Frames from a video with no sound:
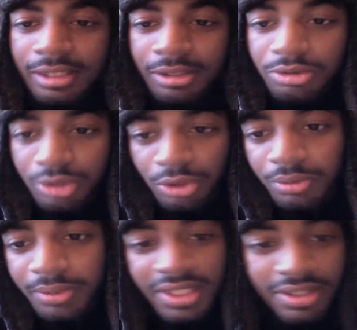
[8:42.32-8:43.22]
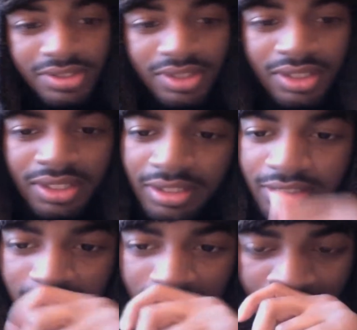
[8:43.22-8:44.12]
cool beans.
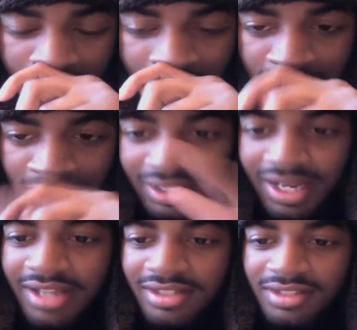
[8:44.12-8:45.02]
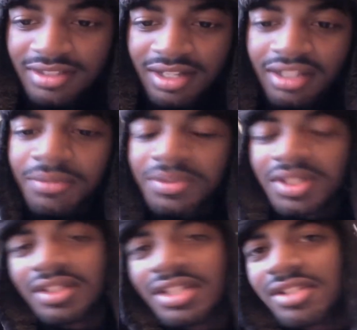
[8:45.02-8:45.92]
And the last is the
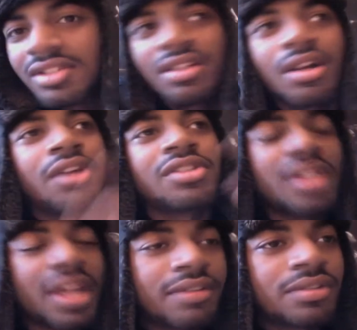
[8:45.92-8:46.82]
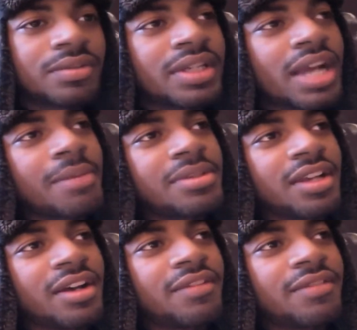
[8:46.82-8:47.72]
Unlimited. These are the cards you can have 3 copies
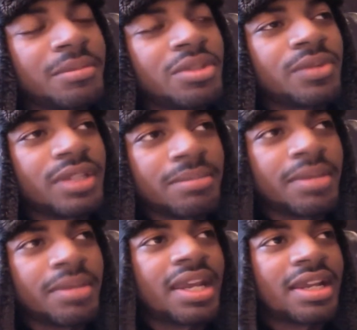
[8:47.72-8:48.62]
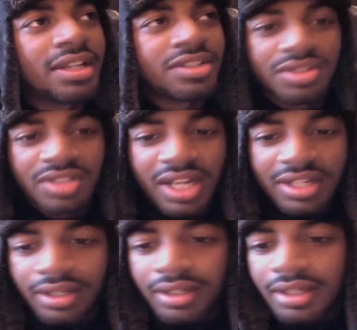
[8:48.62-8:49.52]
of in between your main, extra, side
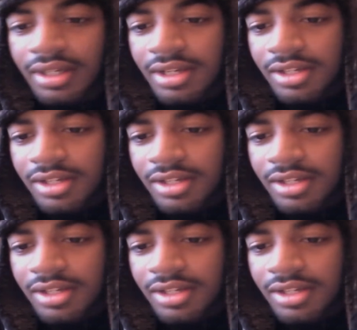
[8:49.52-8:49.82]
deck. So